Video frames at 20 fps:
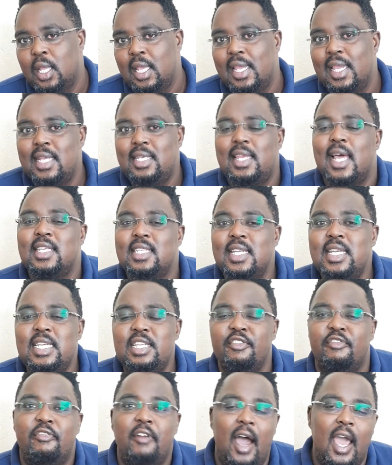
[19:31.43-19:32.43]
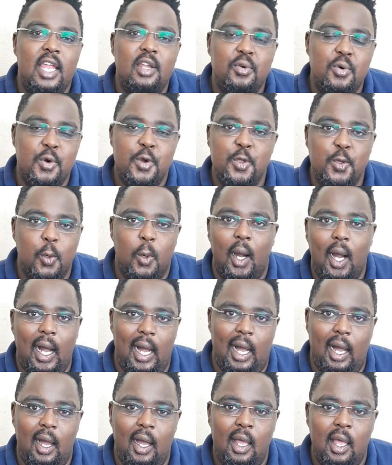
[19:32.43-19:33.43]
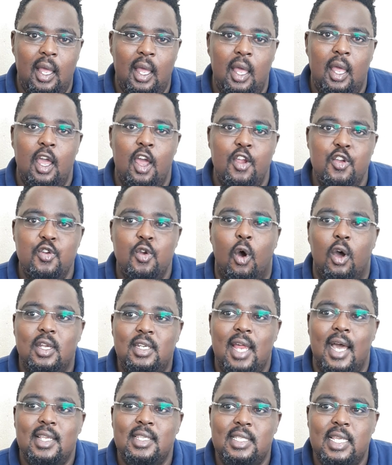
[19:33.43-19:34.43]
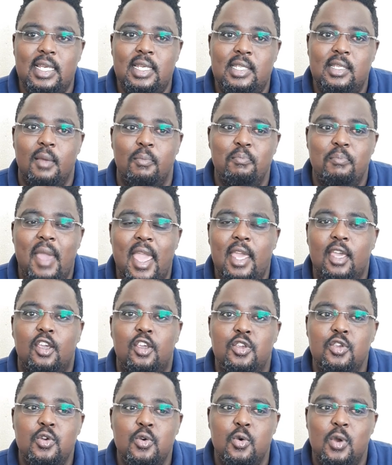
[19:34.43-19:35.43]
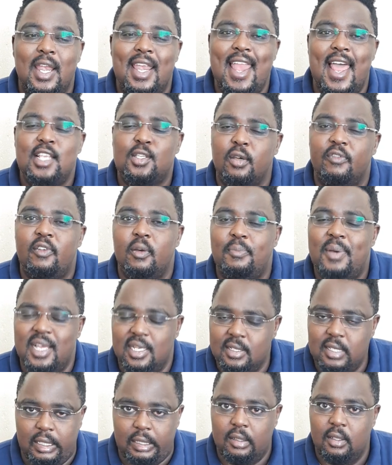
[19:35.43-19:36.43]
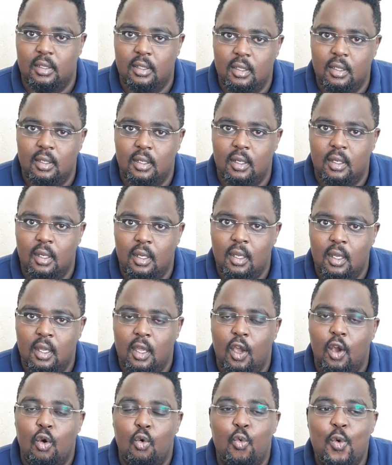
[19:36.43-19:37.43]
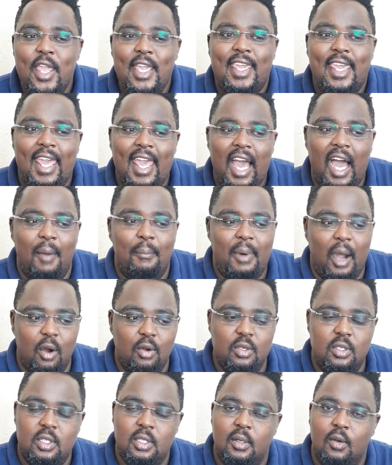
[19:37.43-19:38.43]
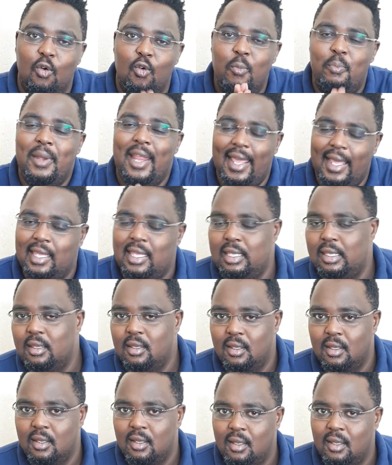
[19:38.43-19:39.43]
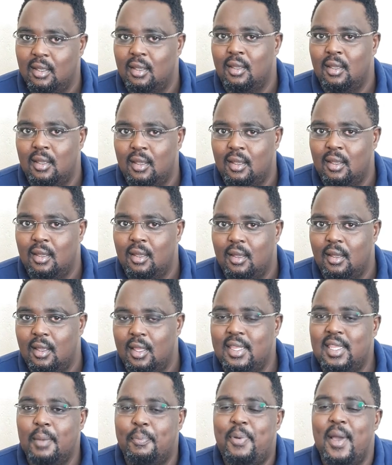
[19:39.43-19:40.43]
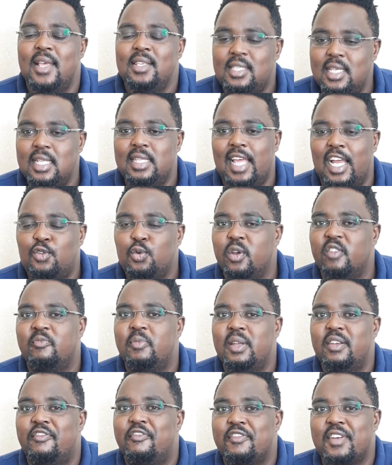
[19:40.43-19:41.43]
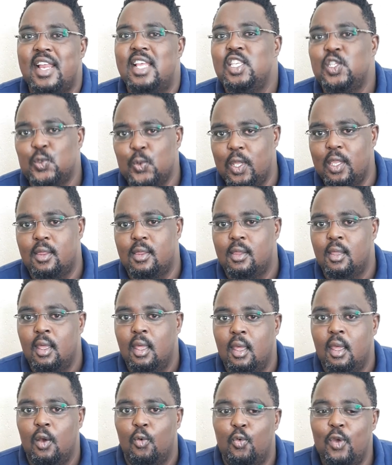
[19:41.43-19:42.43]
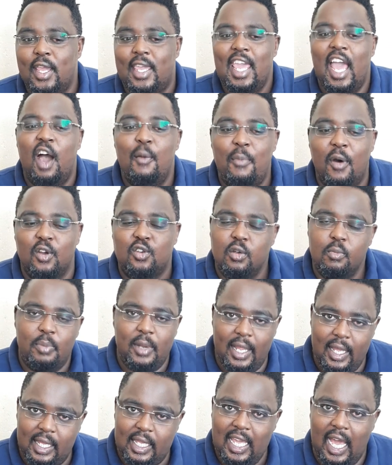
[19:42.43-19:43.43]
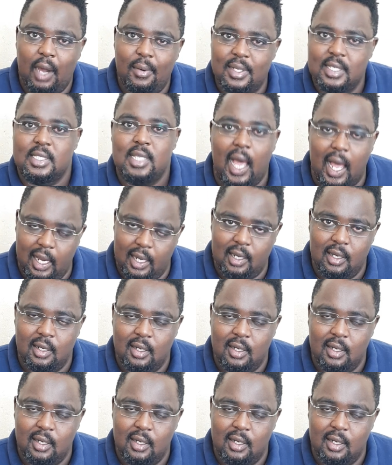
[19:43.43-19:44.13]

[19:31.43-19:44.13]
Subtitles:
It doesn't define who you are, nor does it make you less of a person. We care about Upleki, the person that we've been friends with. We care about Upleki, our son.